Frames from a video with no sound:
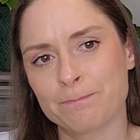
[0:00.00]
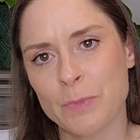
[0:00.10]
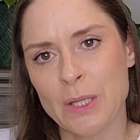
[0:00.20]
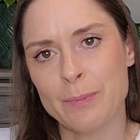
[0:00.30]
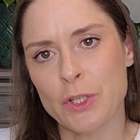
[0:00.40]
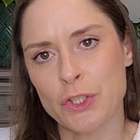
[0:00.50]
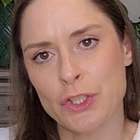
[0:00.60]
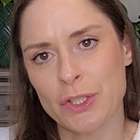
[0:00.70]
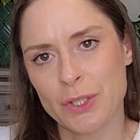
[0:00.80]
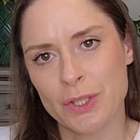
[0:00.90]

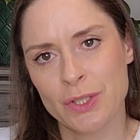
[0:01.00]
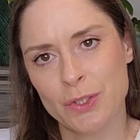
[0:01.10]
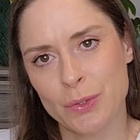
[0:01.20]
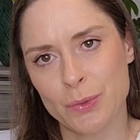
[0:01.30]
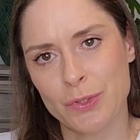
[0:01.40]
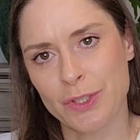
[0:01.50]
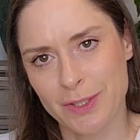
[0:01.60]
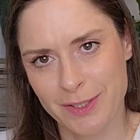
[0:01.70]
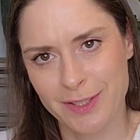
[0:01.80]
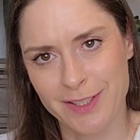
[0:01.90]
diminishes to
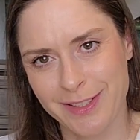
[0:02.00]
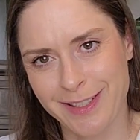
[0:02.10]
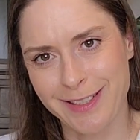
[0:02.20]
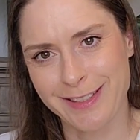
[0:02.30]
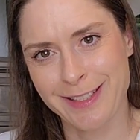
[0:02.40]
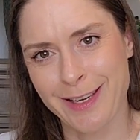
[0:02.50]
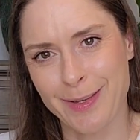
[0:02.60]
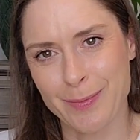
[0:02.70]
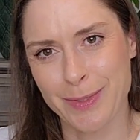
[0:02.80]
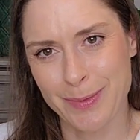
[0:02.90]
just knitting
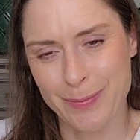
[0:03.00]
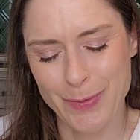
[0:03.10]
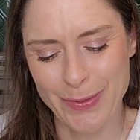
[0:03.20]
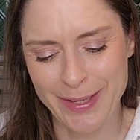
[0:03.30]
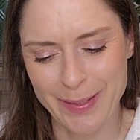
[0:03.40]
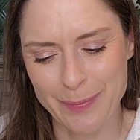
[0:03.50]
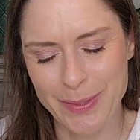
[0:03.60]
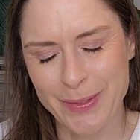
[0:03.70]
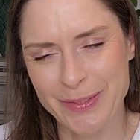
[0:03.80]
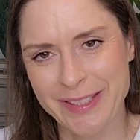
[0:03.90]
time in the morning,
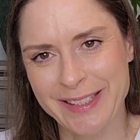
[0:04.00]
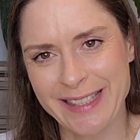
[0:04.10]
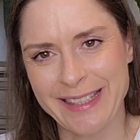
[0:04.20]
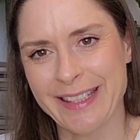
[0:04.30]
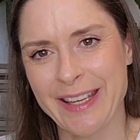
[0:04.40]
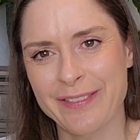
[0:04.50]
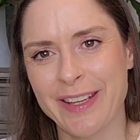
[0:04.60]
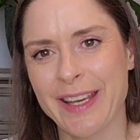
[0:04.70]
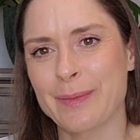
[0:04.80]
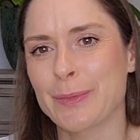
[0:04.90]
because in the
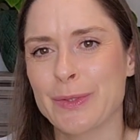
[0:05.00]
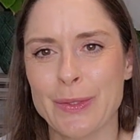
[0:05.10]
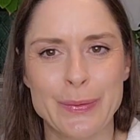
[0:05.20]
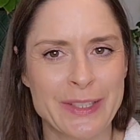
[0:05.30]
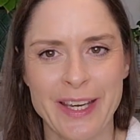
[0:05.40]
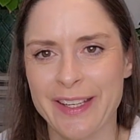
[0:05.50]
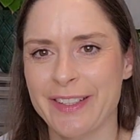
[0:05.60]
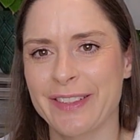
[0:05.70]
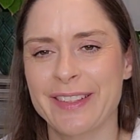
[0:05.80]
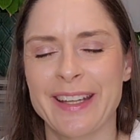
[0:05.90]
evening I'm so
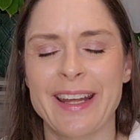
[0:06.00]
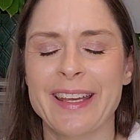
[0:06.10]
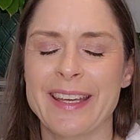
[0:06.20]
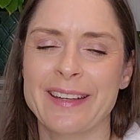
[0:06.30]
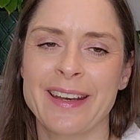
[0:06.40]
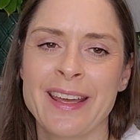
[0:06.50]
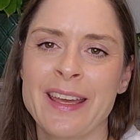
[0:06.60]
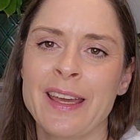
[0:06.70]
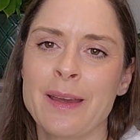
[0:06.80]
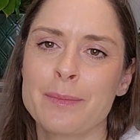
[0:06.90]
tired that I can
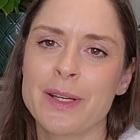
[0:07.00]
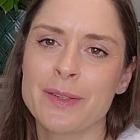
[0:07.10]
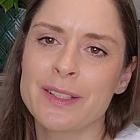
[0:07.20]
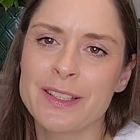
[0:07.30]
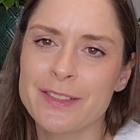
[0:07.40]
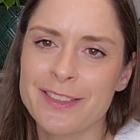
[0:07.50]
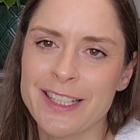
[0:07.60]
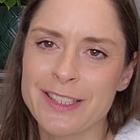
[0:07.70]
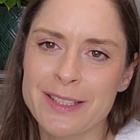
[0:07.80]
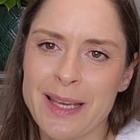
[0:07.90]
barely
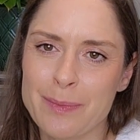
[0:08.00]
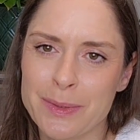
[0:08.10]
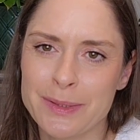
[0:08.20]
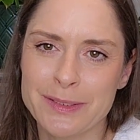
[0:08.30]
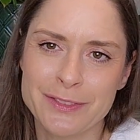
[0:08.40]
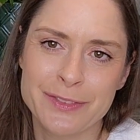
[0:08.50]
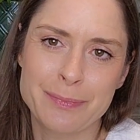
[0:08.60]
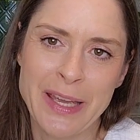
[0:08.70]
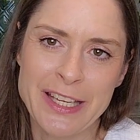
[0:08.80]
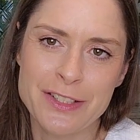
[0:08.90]
read a couple of
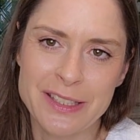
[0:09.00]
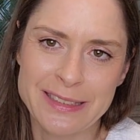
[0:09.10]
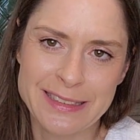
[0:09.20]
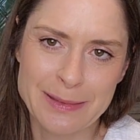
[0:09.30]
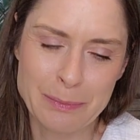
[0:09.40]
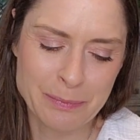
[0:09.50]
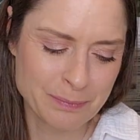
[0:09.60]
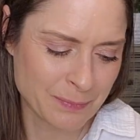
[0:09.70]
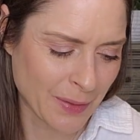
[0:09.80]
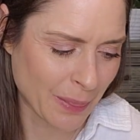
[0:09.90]
pages in
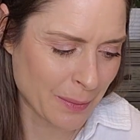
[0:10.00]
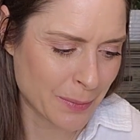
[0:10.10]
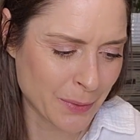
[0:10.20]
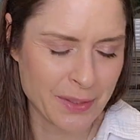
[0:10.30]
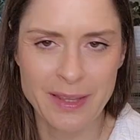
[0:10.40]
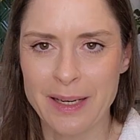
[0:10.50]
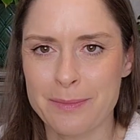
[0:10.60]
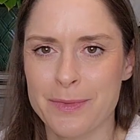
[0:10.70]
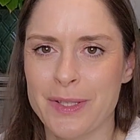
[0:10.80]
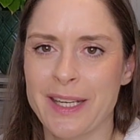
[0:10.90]
the book that
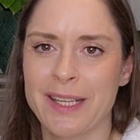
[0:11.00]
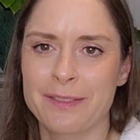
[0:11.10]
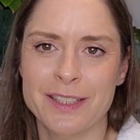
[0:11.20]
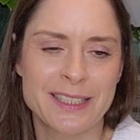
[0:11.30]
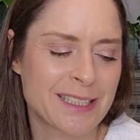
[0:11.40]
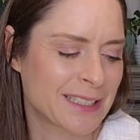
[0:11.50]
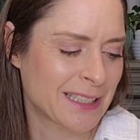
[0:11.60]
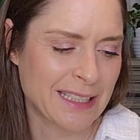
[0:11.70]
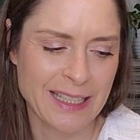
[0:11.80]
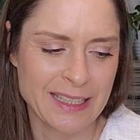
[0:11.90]
I'm reading
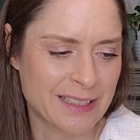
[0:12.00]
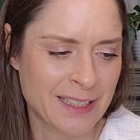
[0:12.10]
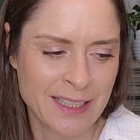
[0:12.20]
recently and